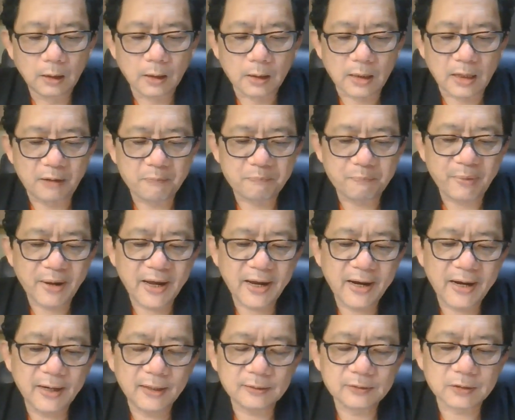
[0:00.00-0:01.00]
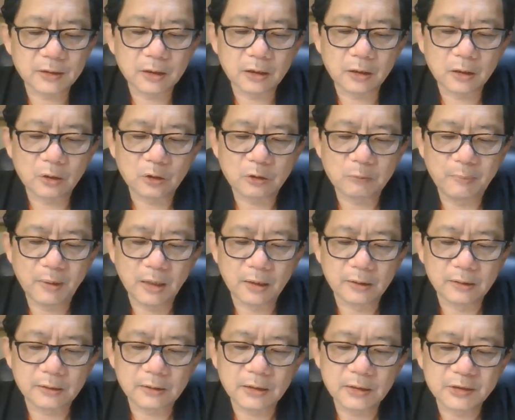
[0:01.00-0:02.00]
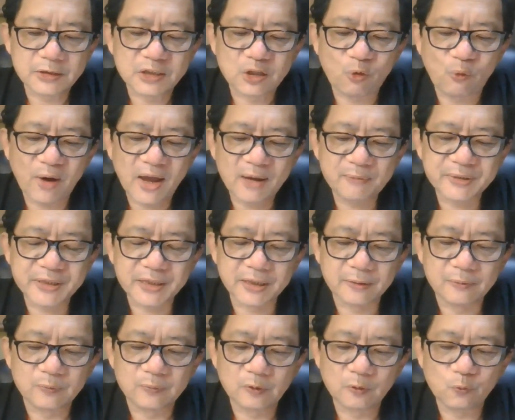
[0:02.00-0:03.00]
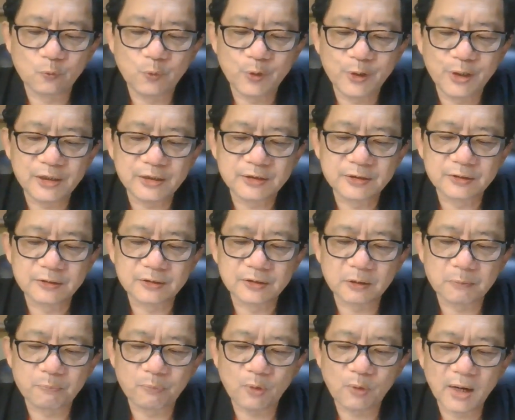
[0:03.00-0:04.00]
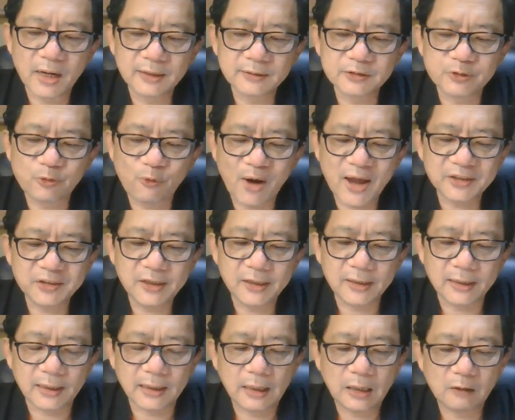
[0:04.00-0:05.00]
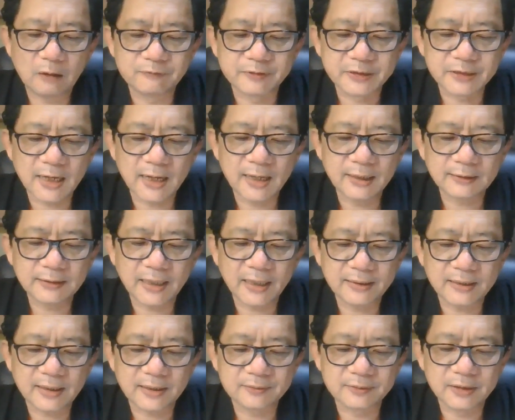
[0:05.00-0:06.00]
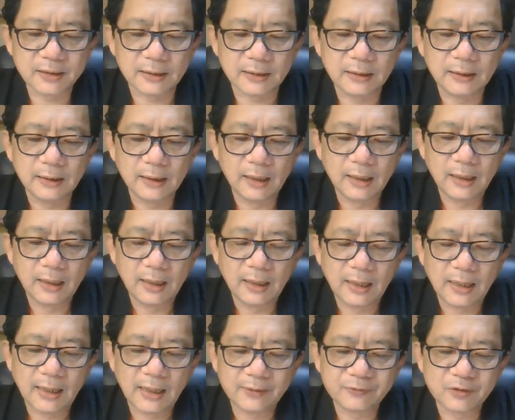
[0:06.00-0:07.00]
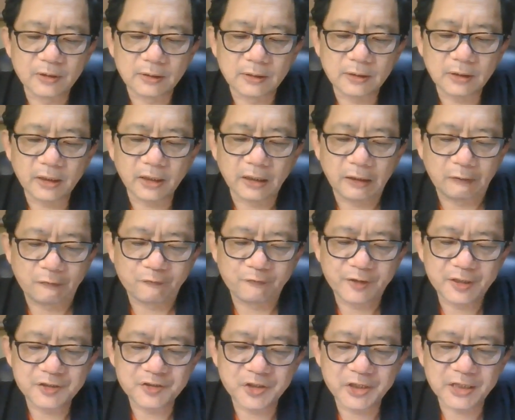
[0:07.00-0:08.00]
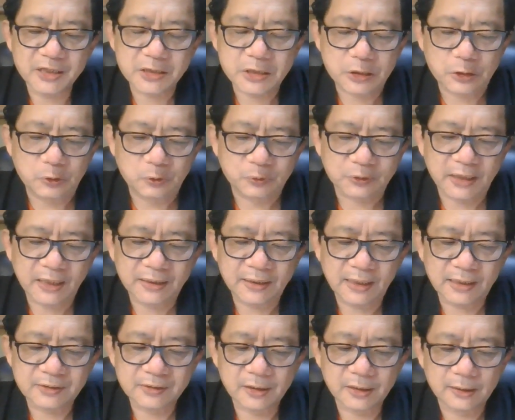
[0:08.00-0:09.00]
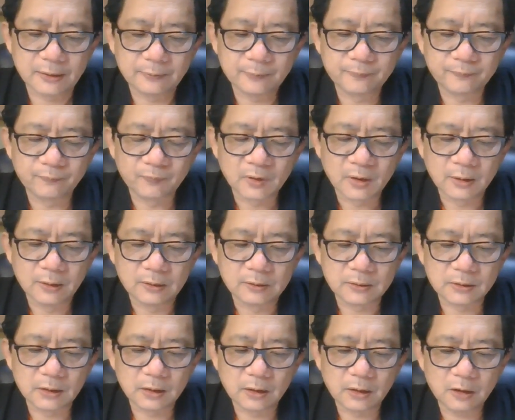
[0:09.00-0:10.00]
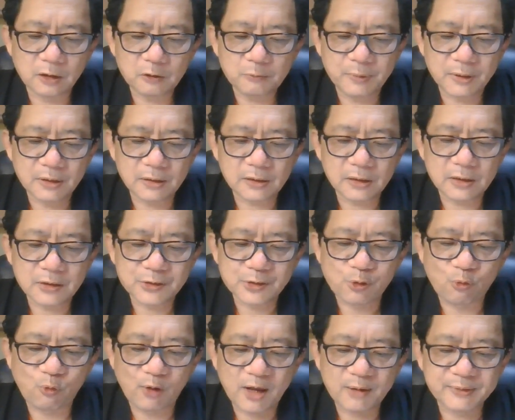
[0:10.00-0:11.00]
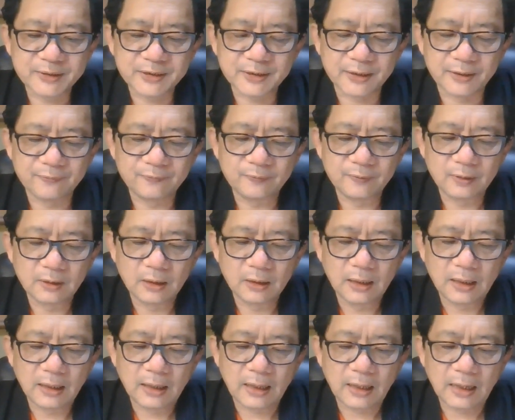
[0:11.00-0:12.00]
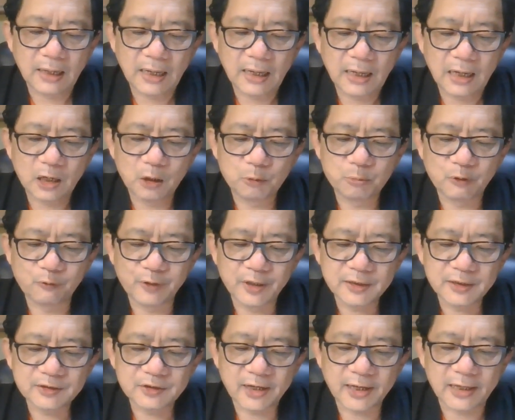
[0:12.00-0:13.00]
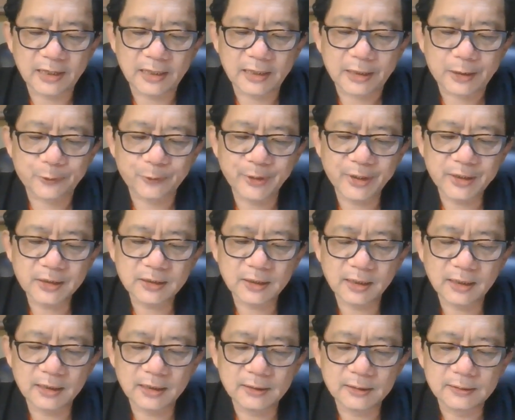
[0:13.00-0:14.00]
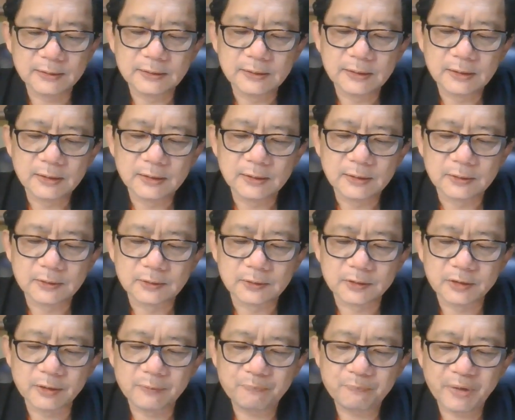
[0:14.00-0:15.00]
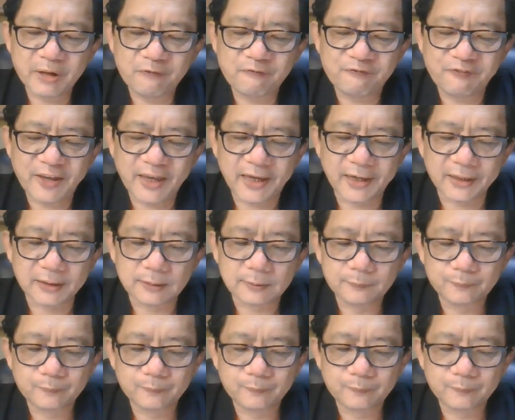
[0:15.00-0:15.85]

compare the organ inscription with the bronze writing of Shang Dynasty and the early Western Zhou Dynasty. The organ inscriptions are obviously greatly simplified.